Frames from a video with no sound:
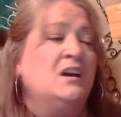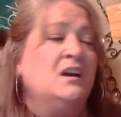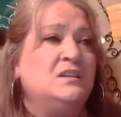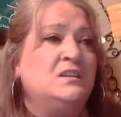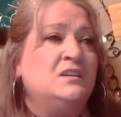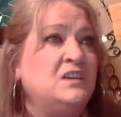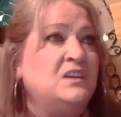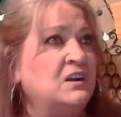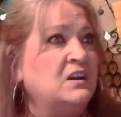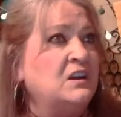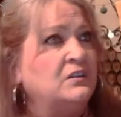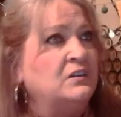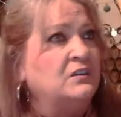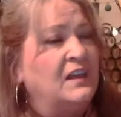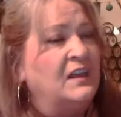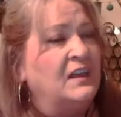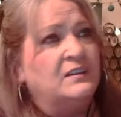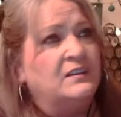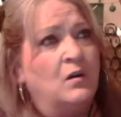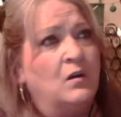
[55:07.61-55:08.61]
Year
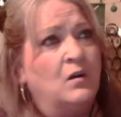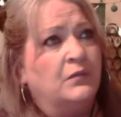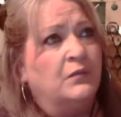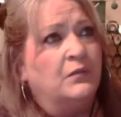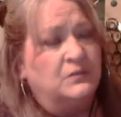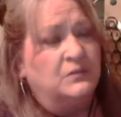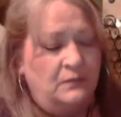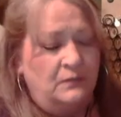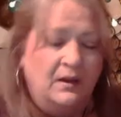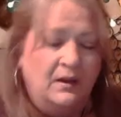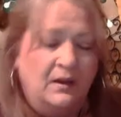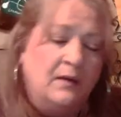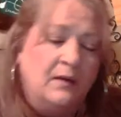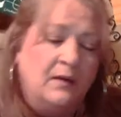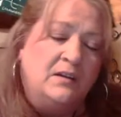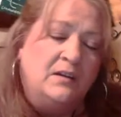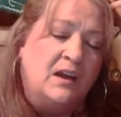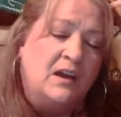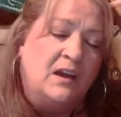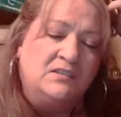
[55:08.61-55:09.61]
like over,
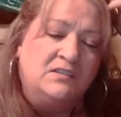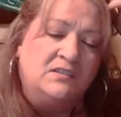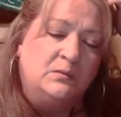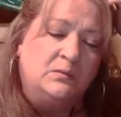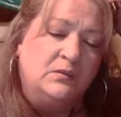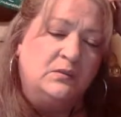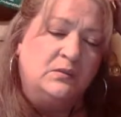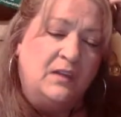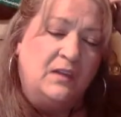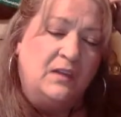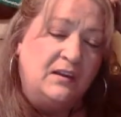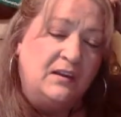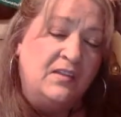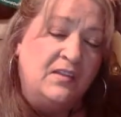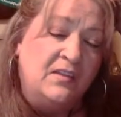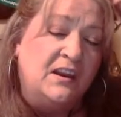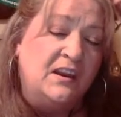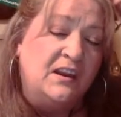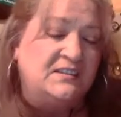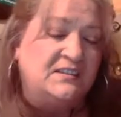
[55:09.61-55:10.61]
gosh, this was like in
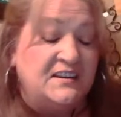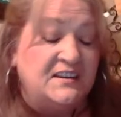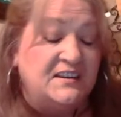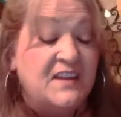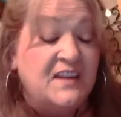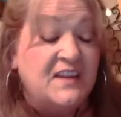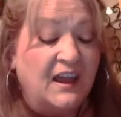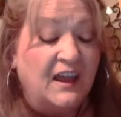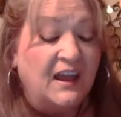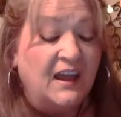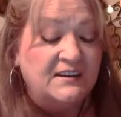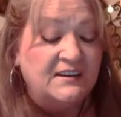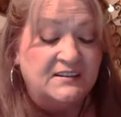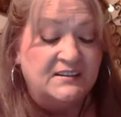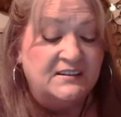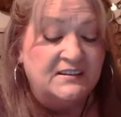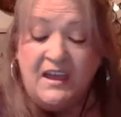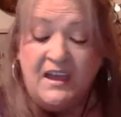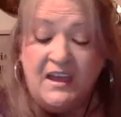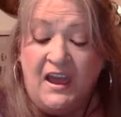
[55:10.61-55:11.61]
the
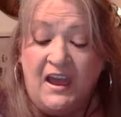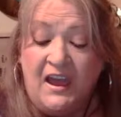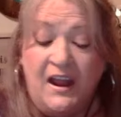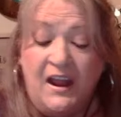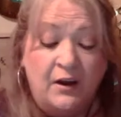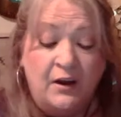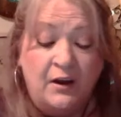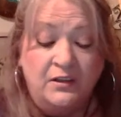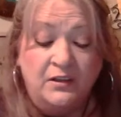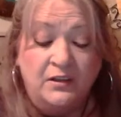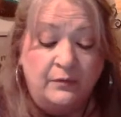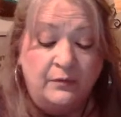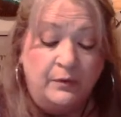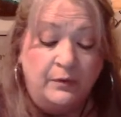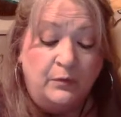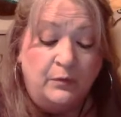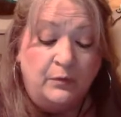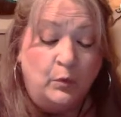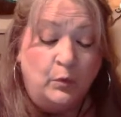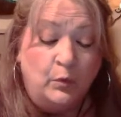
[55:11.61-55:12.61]
1990s, and I heard the
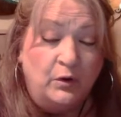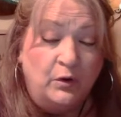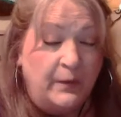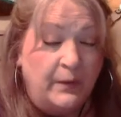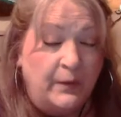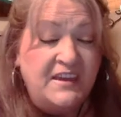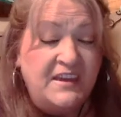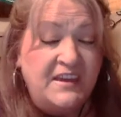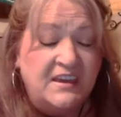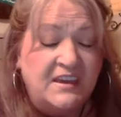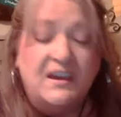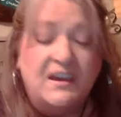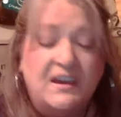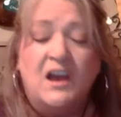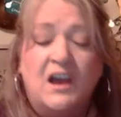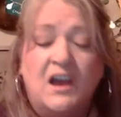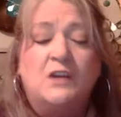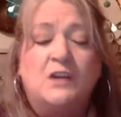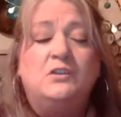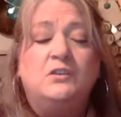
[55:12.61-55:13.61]
word Reiki.
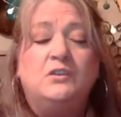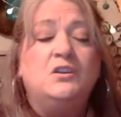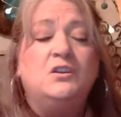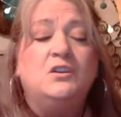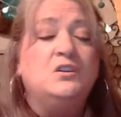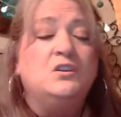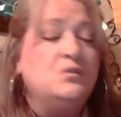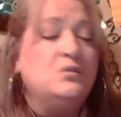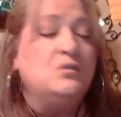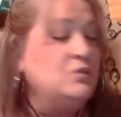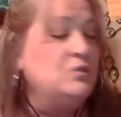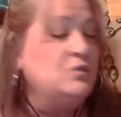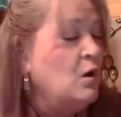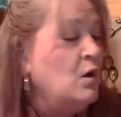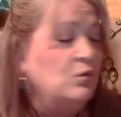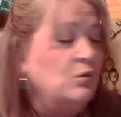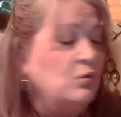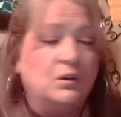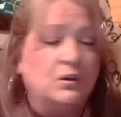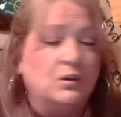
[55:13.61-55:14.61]
Knew
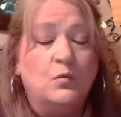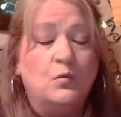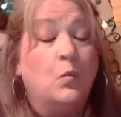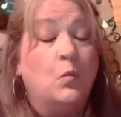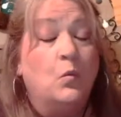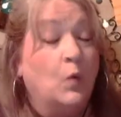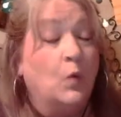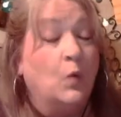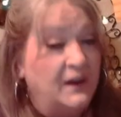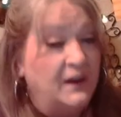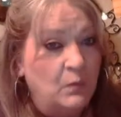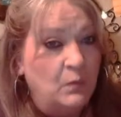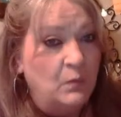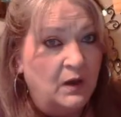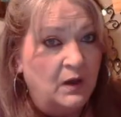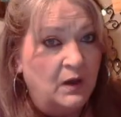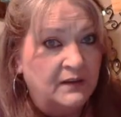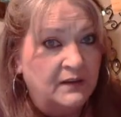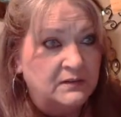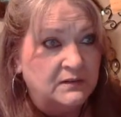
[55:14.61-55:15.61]
no clue what it
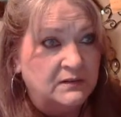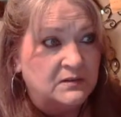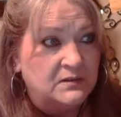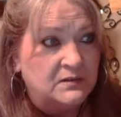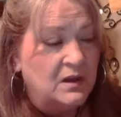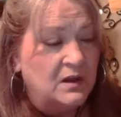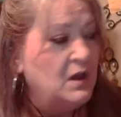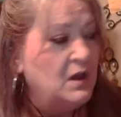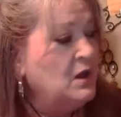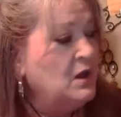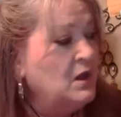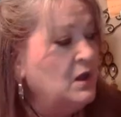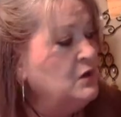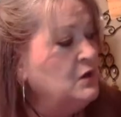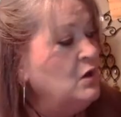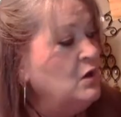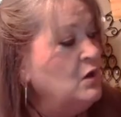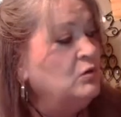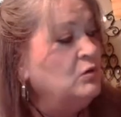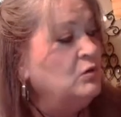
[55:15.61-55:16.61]
was,
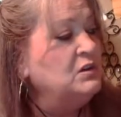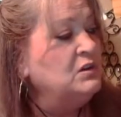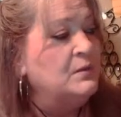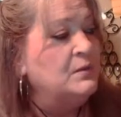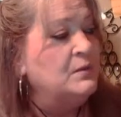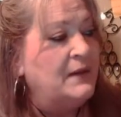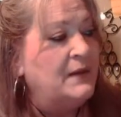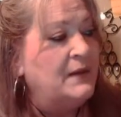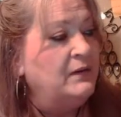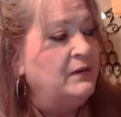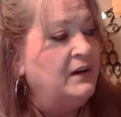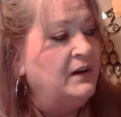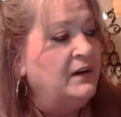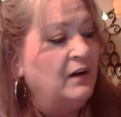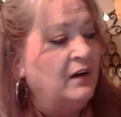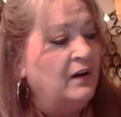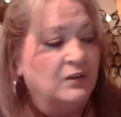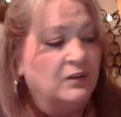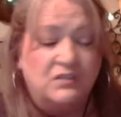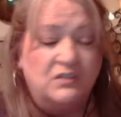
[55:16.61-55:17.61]
no clue about it at
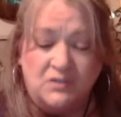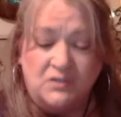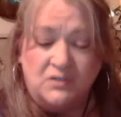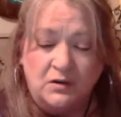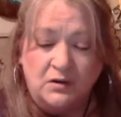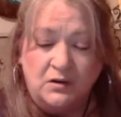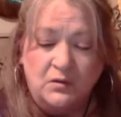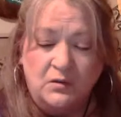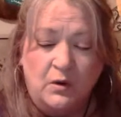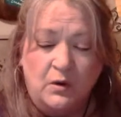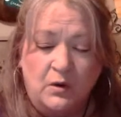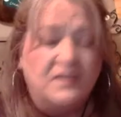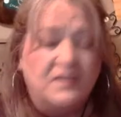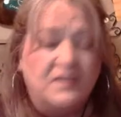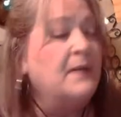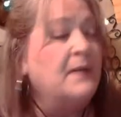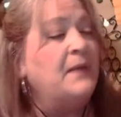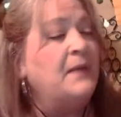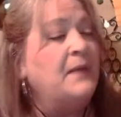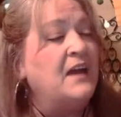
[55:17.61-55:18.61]
all. Just heard the word, and
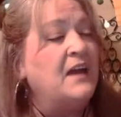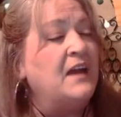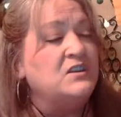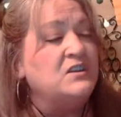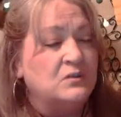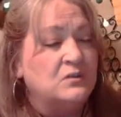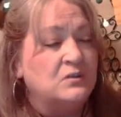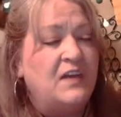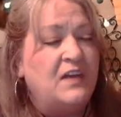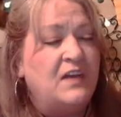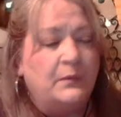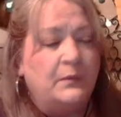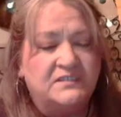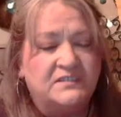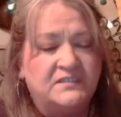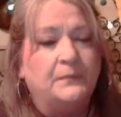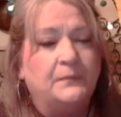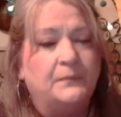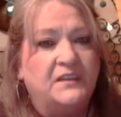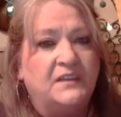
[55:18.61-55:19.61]
I'm, I knew that was
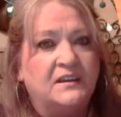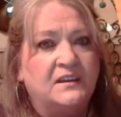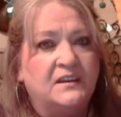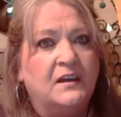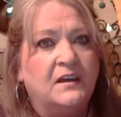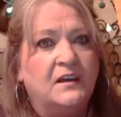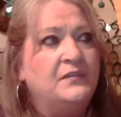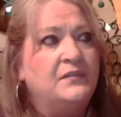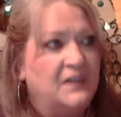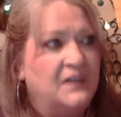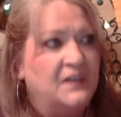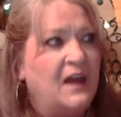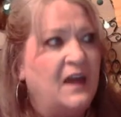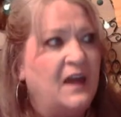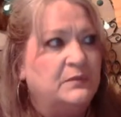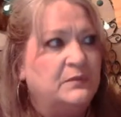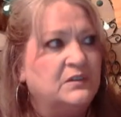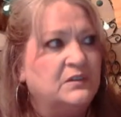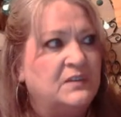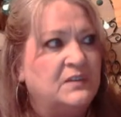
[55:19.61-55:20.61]
something that I
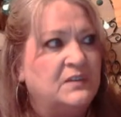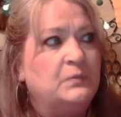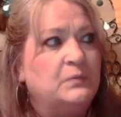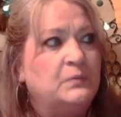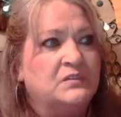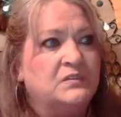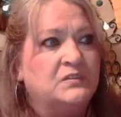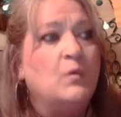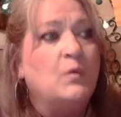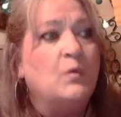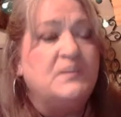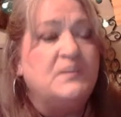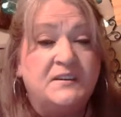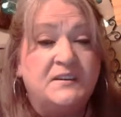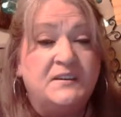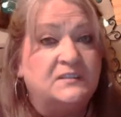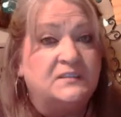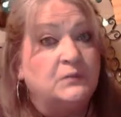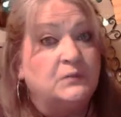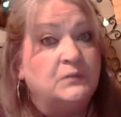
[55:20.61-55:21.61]
was that was going to be
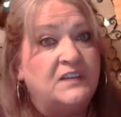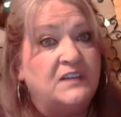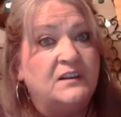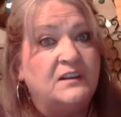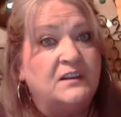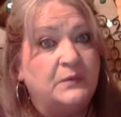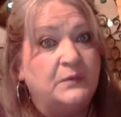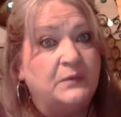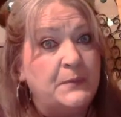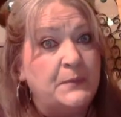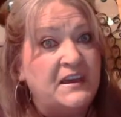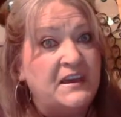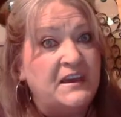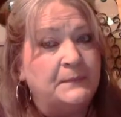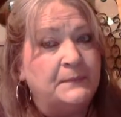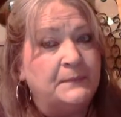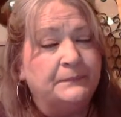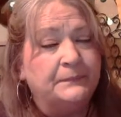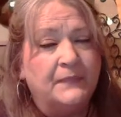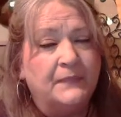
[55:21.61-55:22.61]
associated with
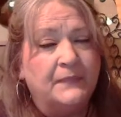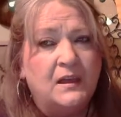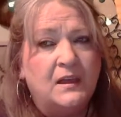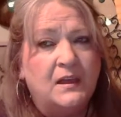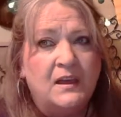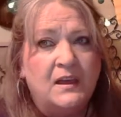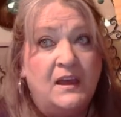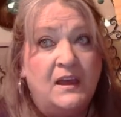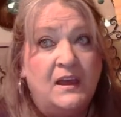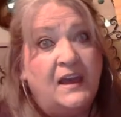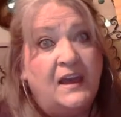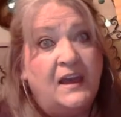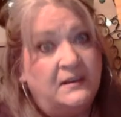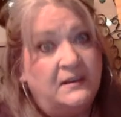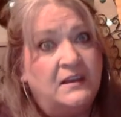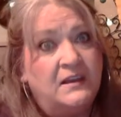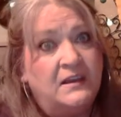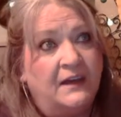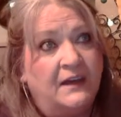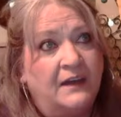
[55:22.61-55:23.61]
me.
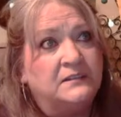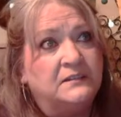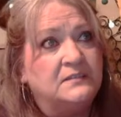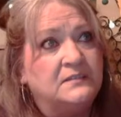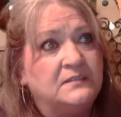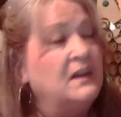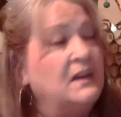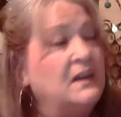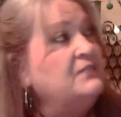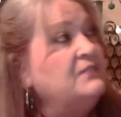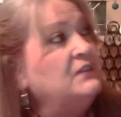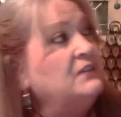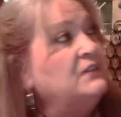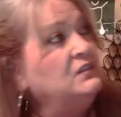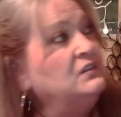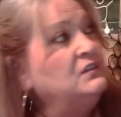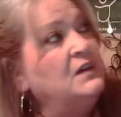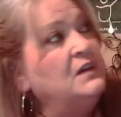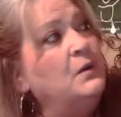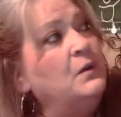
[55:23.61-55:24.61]
And yes, then
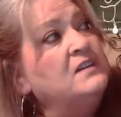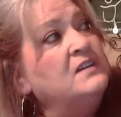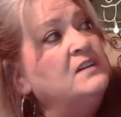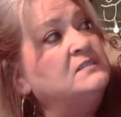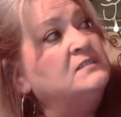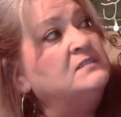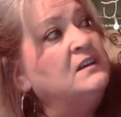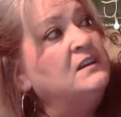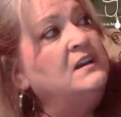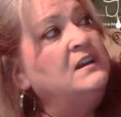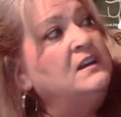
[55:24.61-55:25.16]
eventually it was.